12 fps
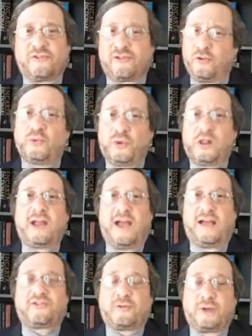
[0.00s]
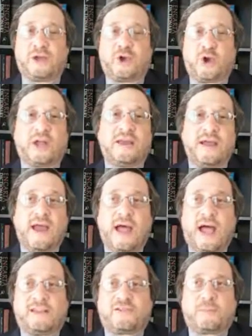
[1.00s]
the student really has to be good
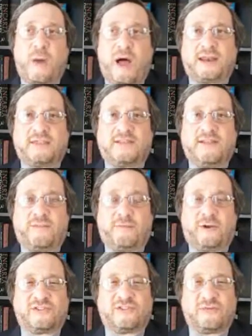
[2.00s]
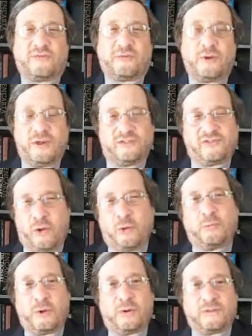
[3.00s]
at spotting the difference for his
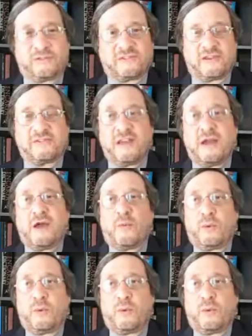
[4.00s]
own purposes.